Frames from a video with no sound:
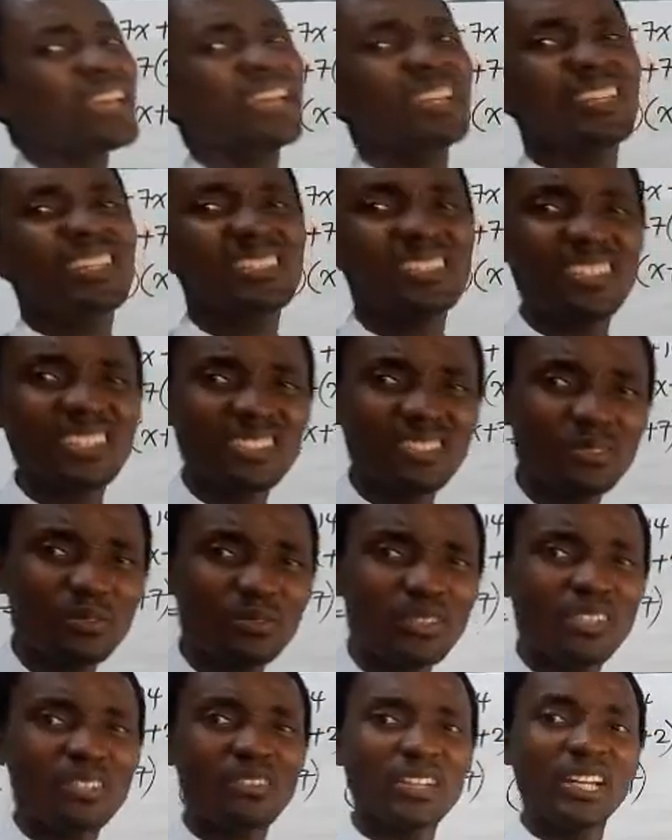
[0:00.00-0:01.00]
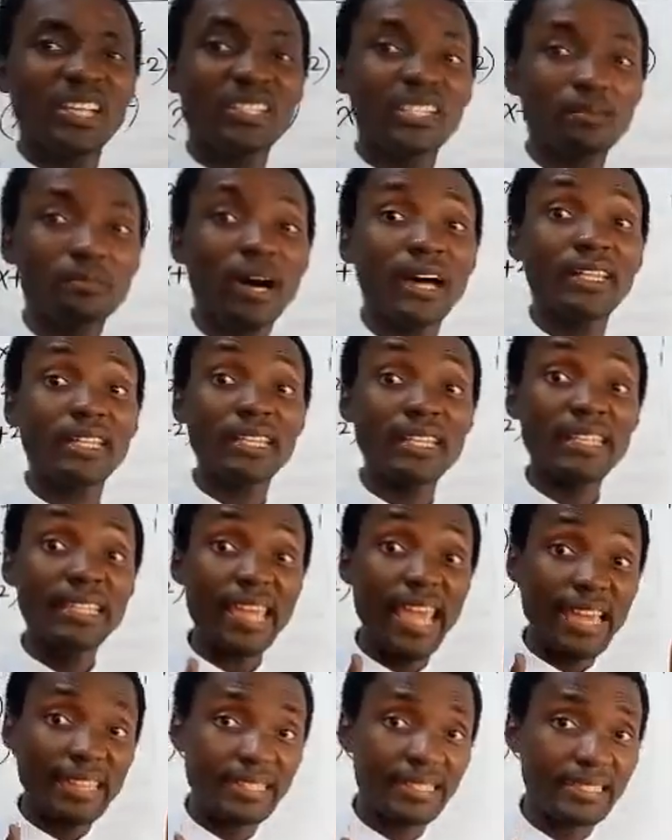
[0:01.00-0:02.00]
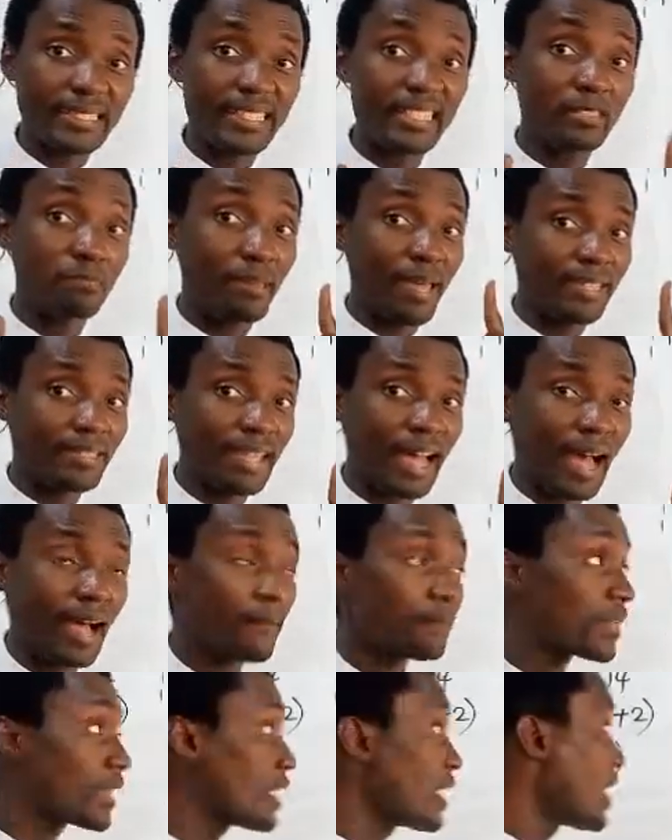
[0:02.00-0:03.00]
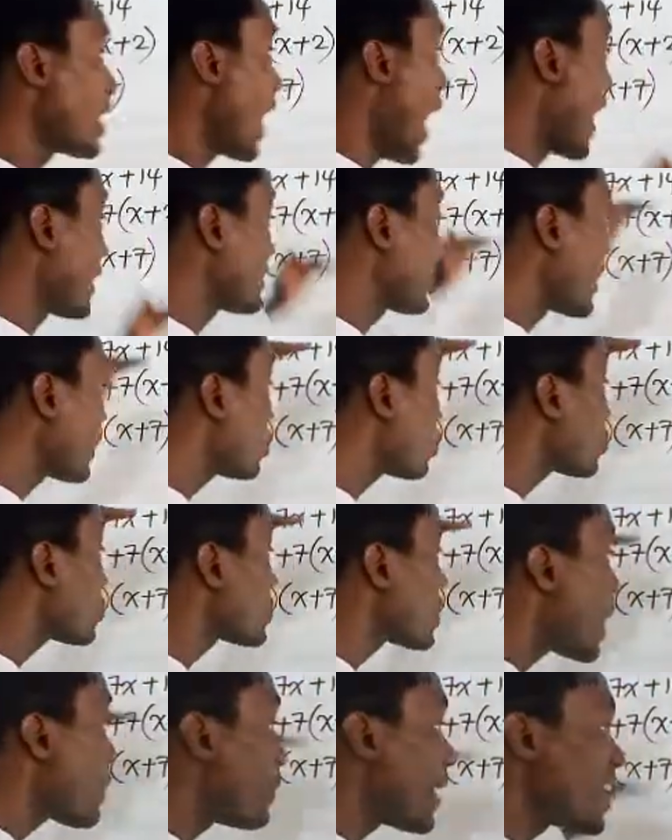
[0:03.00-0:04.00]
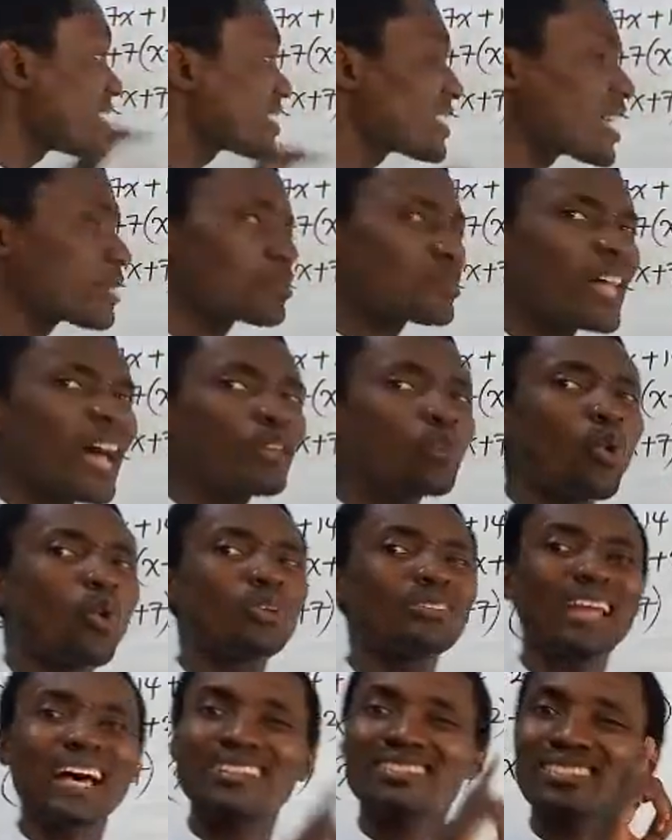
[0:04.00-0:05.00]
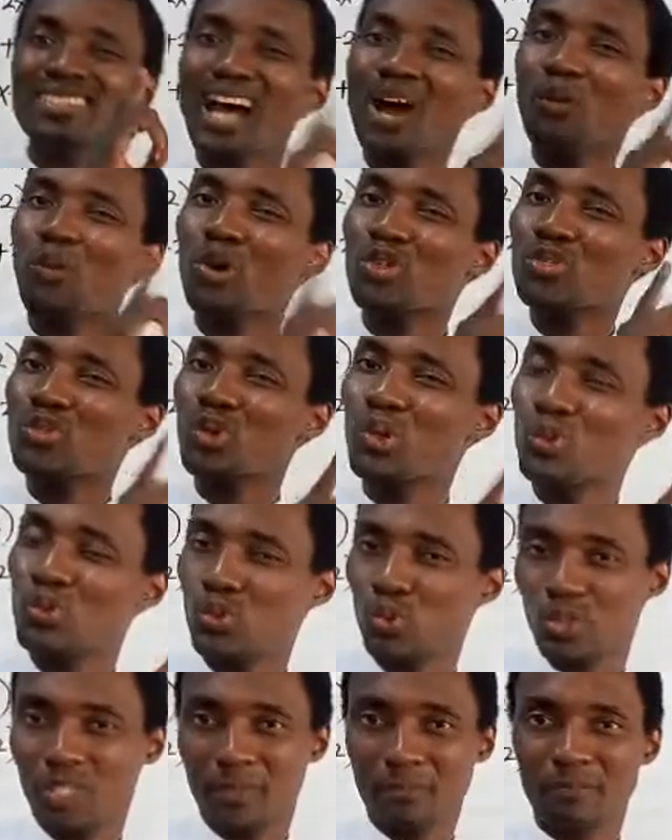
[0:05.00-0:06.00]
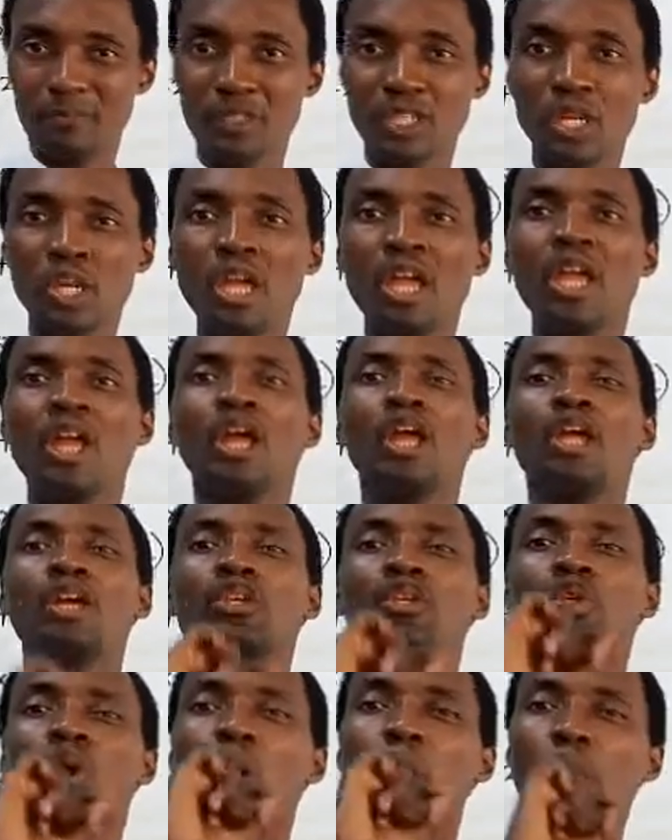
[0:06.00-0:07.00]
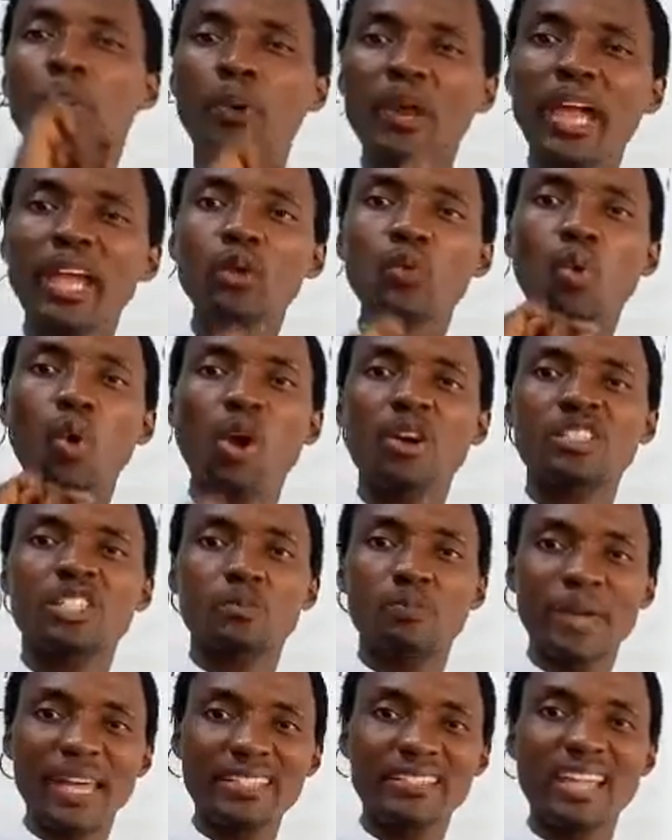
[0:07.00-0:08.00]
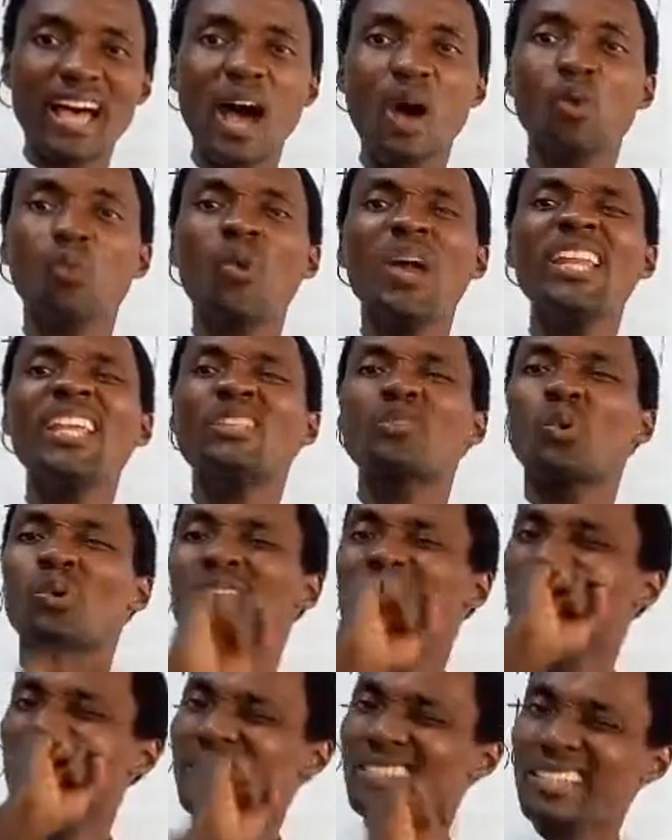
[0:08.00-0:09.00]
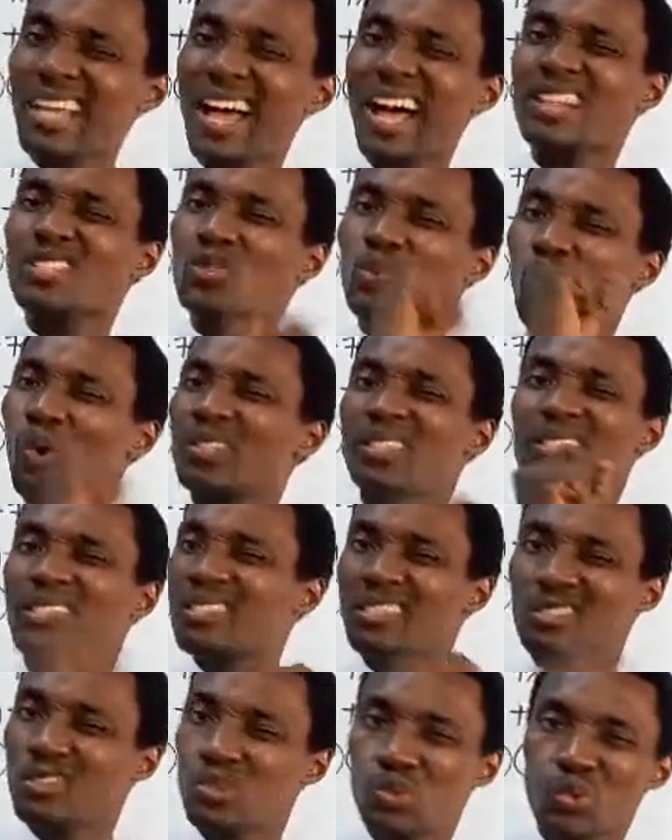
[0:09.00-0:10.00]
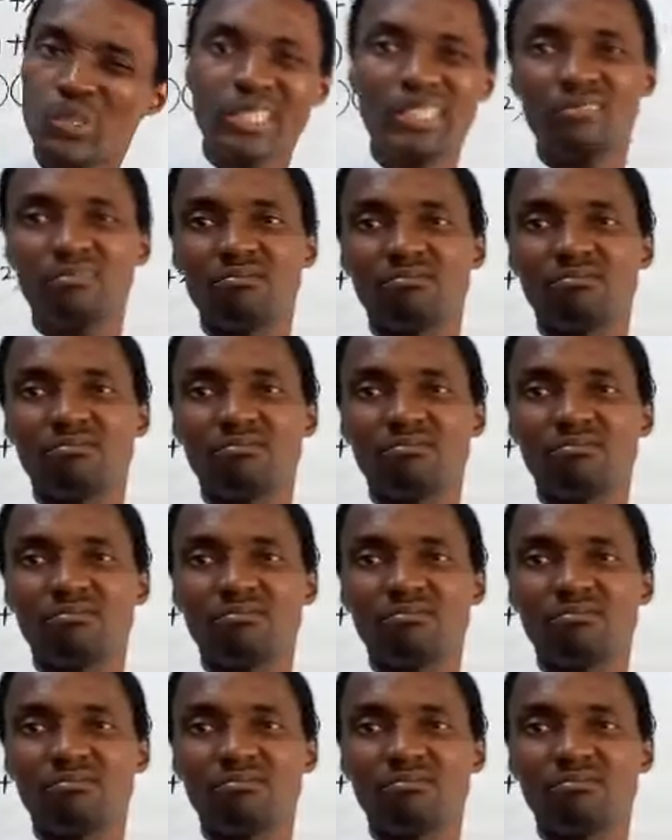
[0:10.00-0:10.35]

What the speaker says: This is really demanding. Yes, it's better. I take you step by step so that you understand what you're doing. Your brain works better when it understands what it is doing.